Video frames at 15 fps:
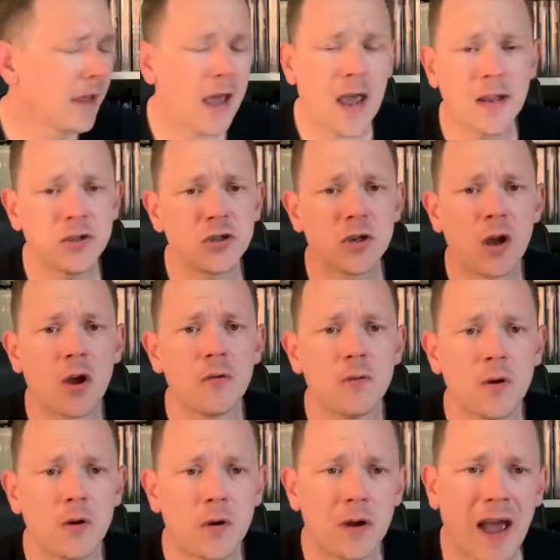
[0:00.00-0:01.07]
And, you know,
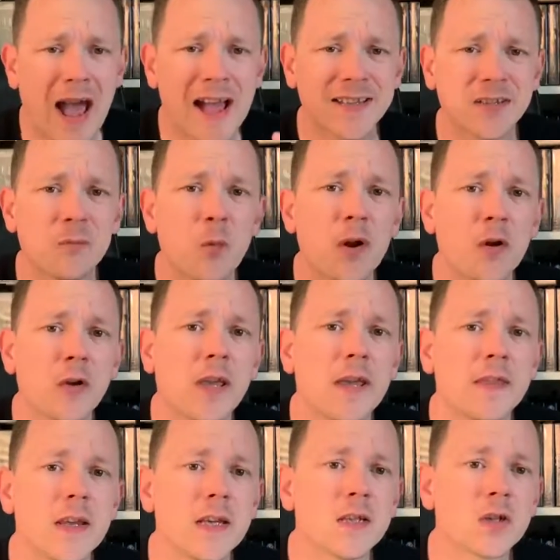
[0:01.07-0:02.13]
as and when I
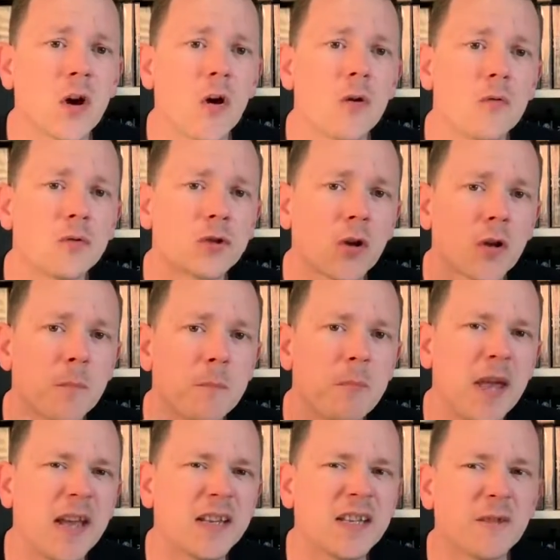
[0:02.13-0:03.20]
get these titles, I can
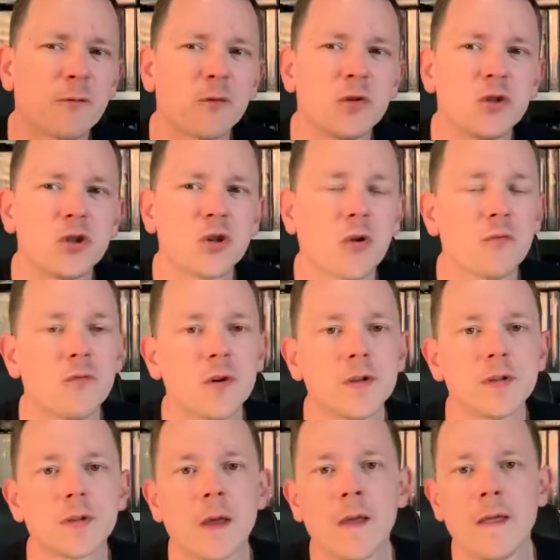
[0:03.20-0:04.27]
pick different
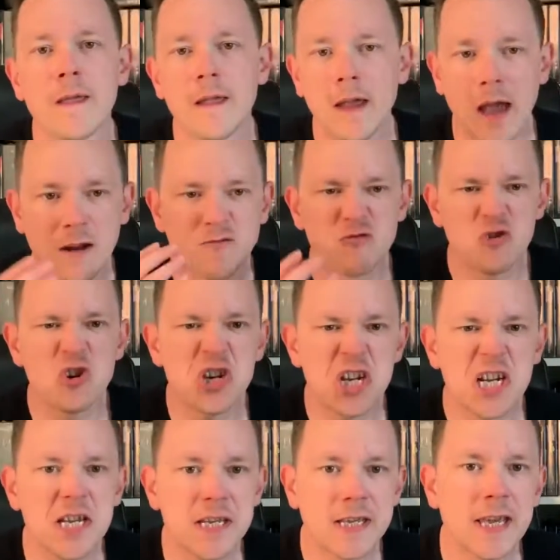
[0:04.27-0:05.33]
genres and
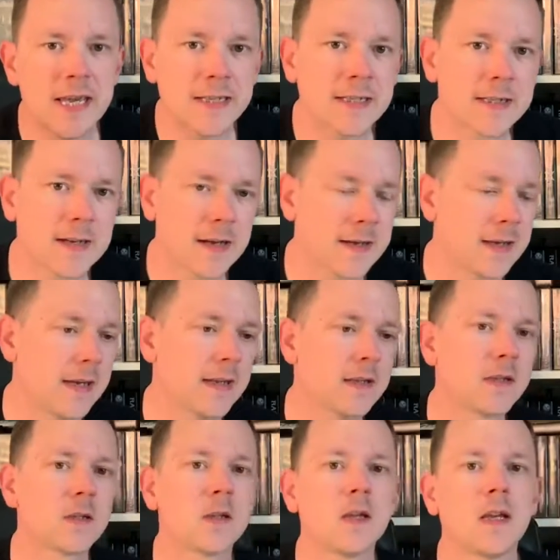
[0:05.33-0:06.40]
really get stuck
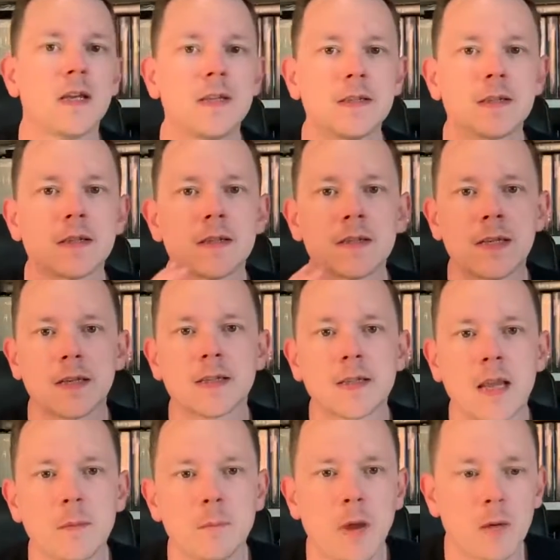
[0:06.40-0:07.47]
into these
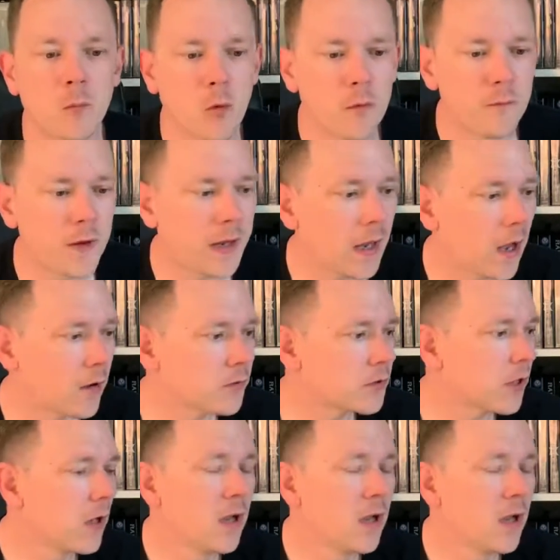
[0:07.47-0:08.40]
16-bit war videos.